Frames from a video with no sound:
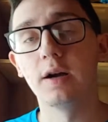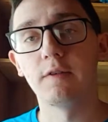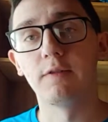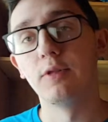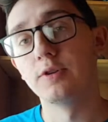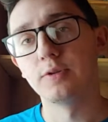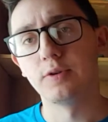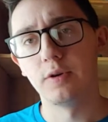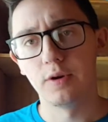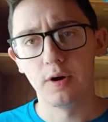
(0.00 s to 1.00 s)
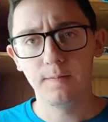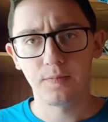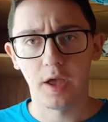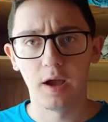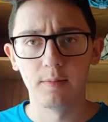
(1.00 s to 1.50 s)
For those who don't know,
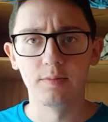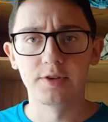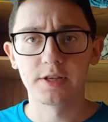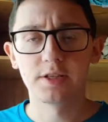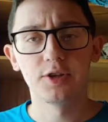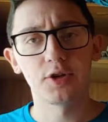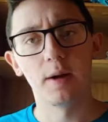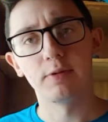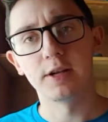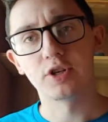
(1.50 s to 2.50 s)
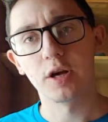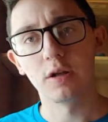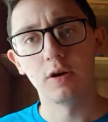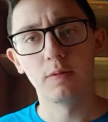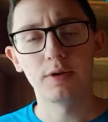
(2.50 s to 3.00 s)
I'm a music teacher. I play
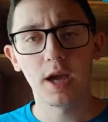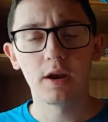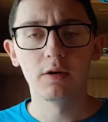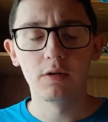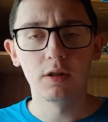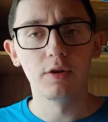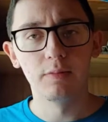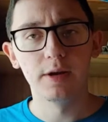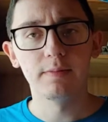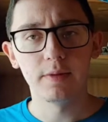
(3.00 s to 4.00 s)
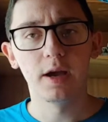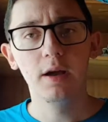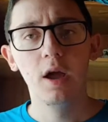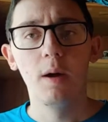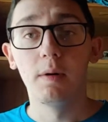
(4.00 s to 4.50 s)
cello, piano a little bit, yeah,
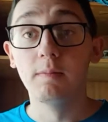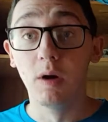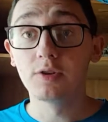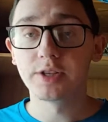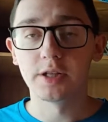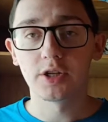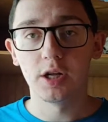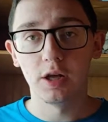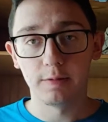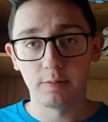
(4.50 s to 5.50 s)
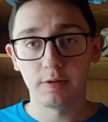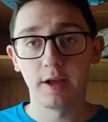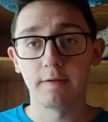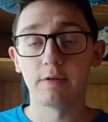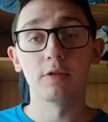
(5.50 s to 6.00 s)
but mostly the cello. I've been
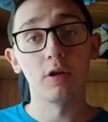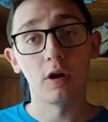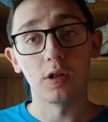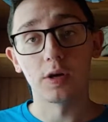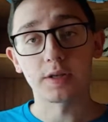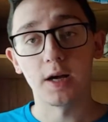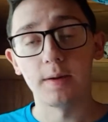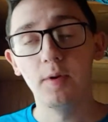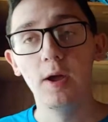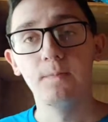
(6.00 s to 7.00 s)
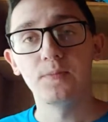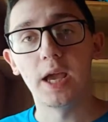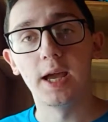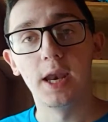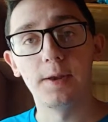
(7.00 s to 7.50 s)
playing for a long, long time.
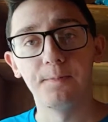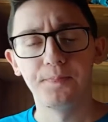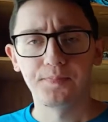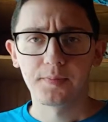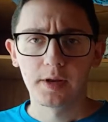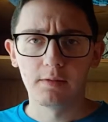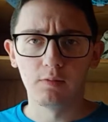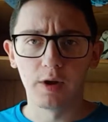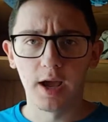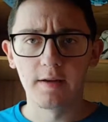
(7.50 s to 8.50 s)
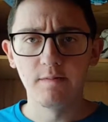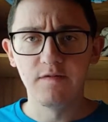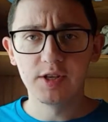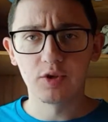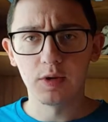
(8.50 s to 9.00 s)
And when I'm
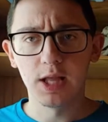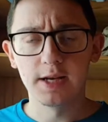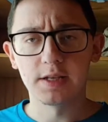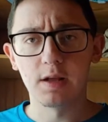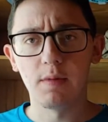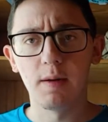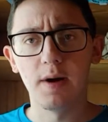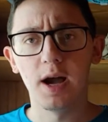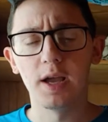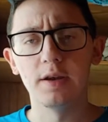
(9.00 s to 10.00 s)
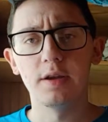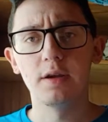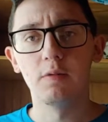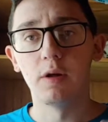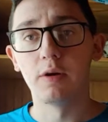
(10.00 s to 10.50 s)
visualizing in my mind,
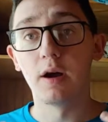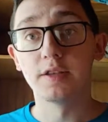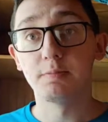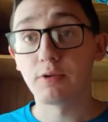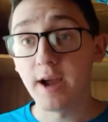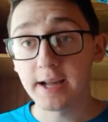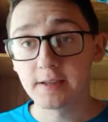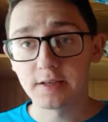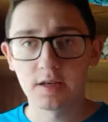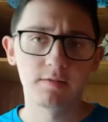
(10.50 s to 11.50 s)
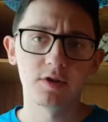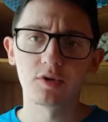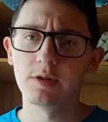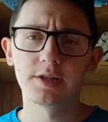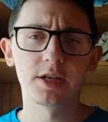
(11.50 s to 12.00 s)
whether it's practicing
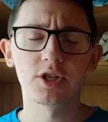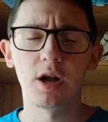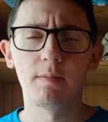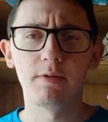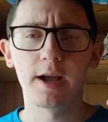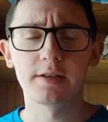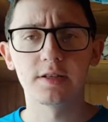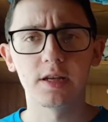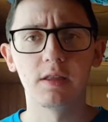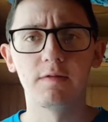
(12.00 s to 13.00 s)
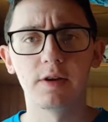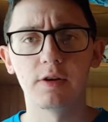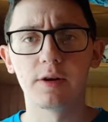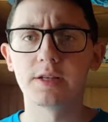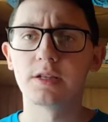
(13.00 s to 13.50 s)
visualization, I'm practicing the
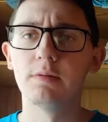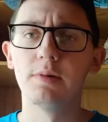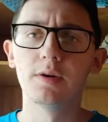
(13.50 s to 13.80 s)
fingerings and the bow